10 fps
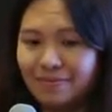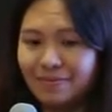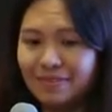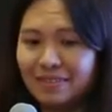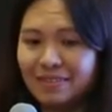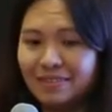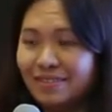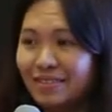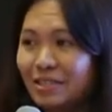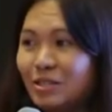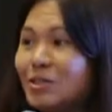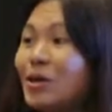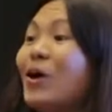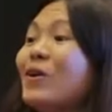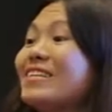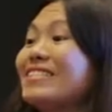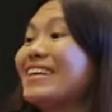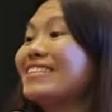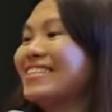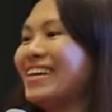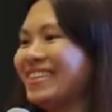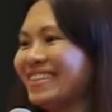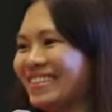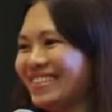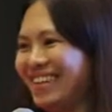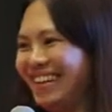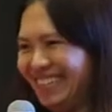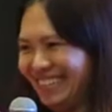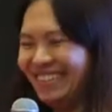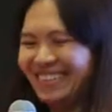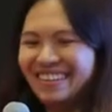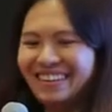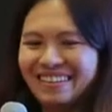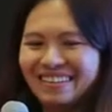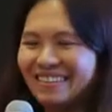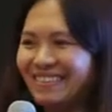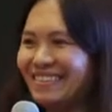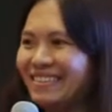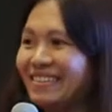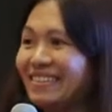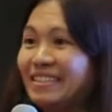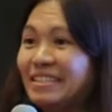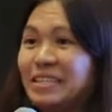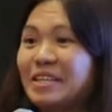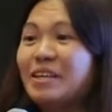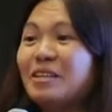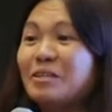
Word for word: growth, especially in the young legal team. My last slide.